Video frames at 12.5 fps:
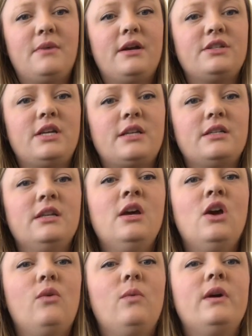project.
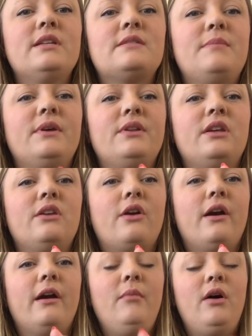One is building
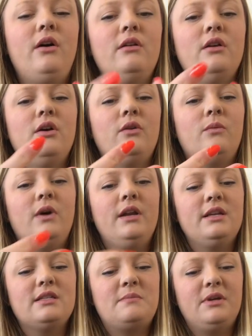your eyeball,
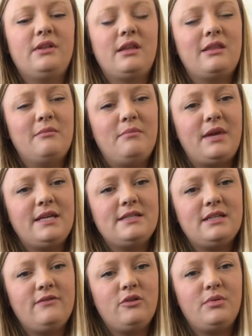one is building the
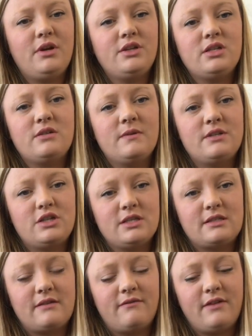base of your project, which
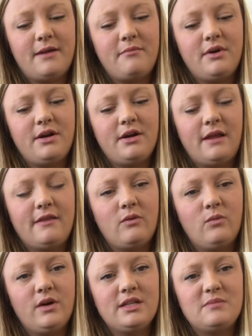is the flat part, and
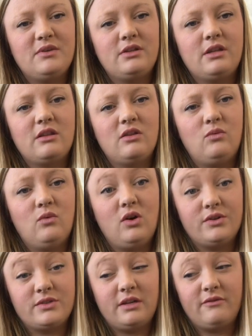then one is building the
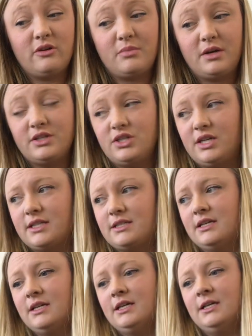walls of your project.